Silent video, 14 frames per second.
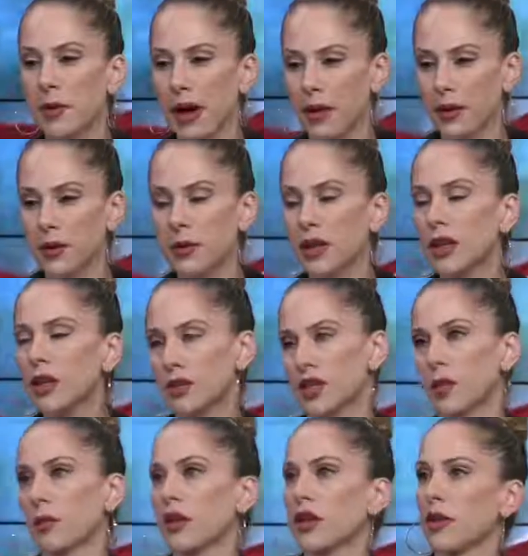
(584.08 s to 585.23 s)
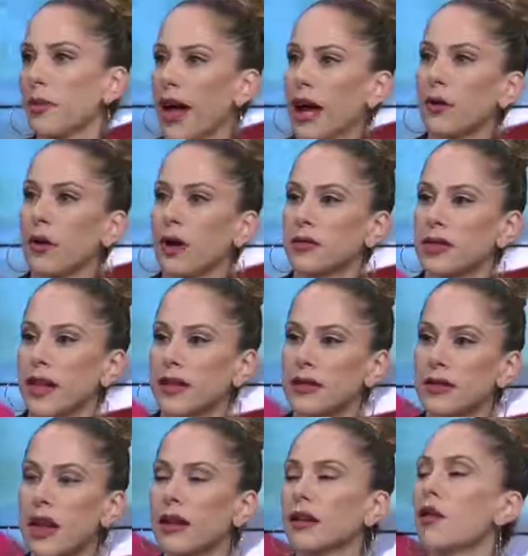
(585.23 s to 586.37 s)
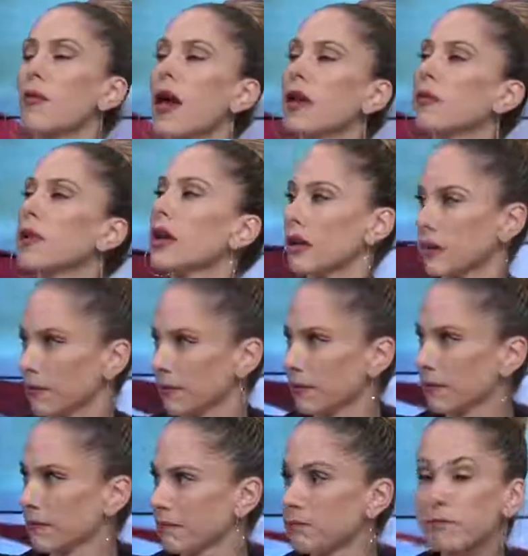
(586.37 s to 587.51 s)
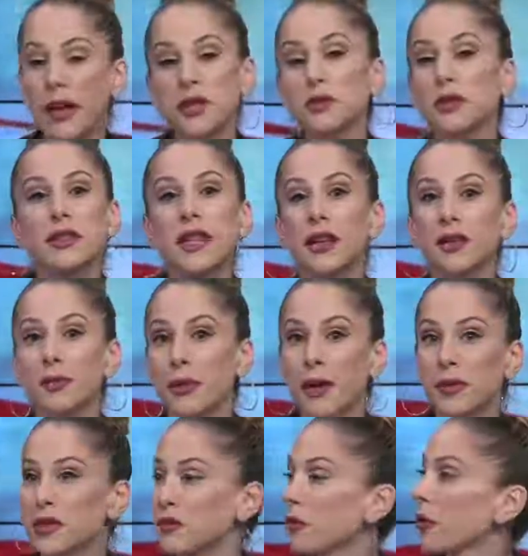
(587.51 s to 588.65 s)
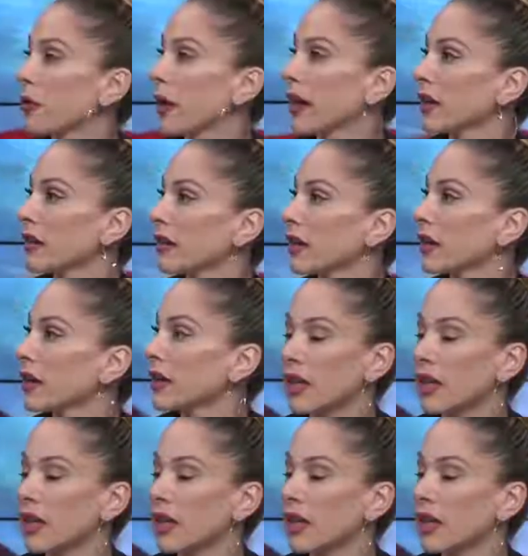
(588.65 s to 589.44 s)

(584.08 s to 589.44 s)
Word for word: about it, you can hear someone in the background say, Second Amendment. That's what the Second Amendment's for, right? Oh,